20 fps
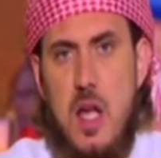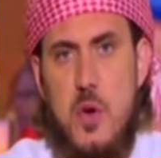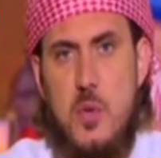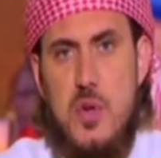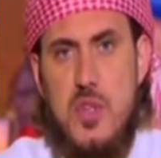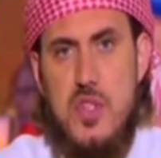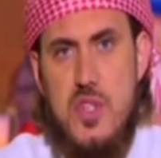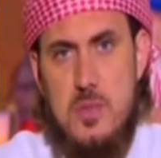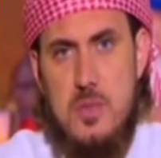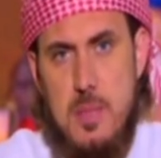
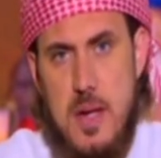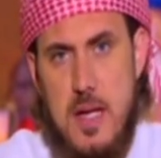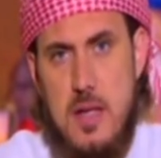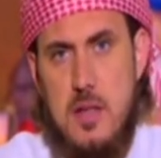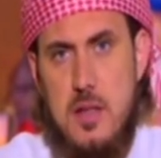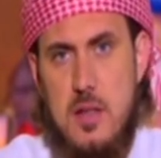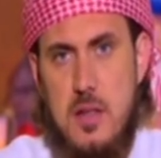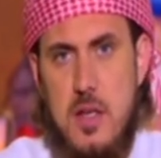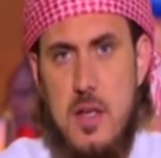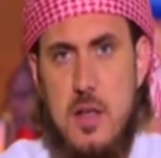
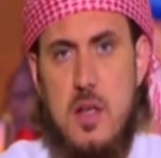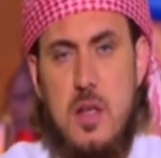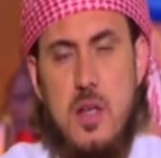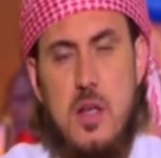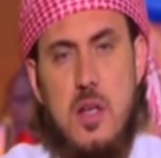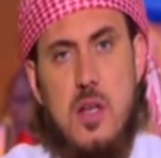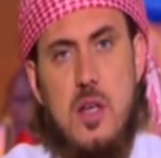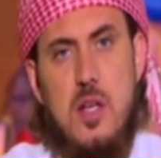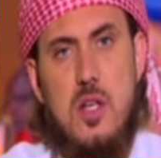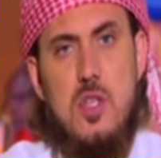respected
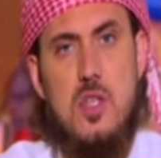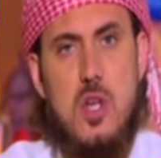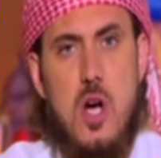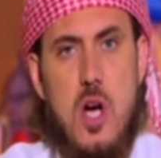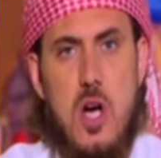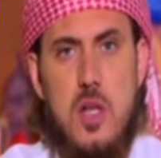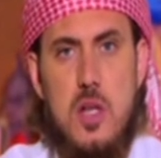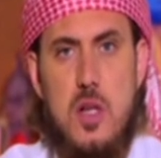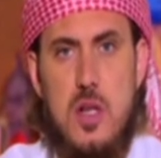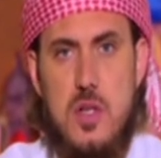
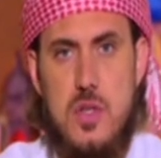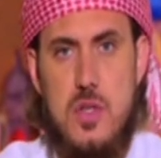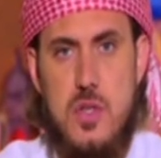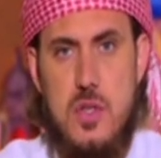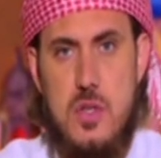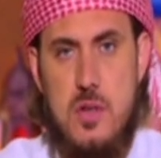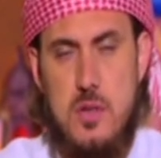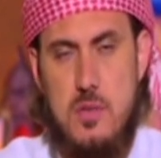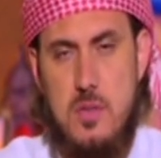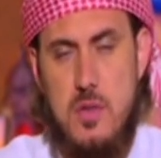
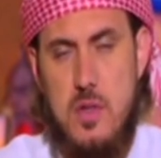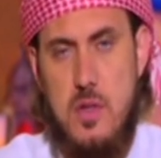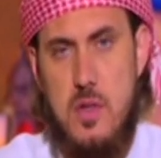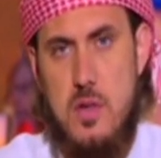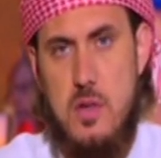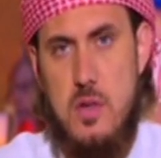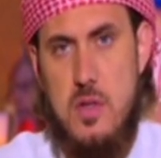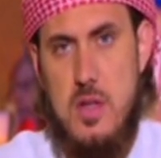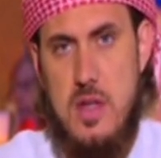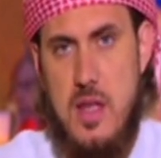scholars,
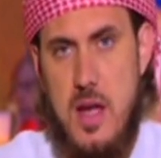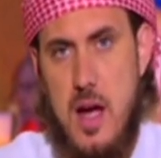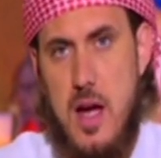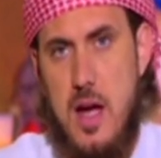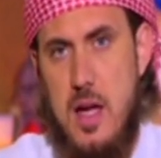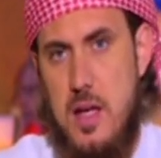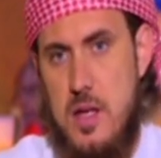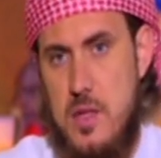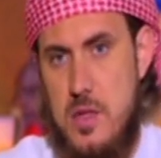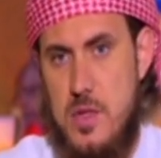
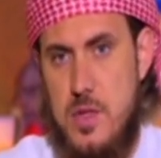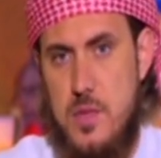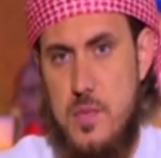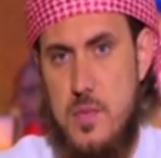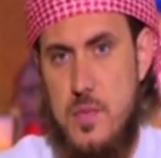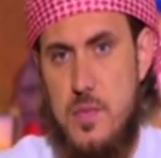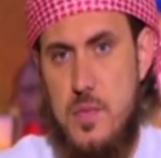da'is,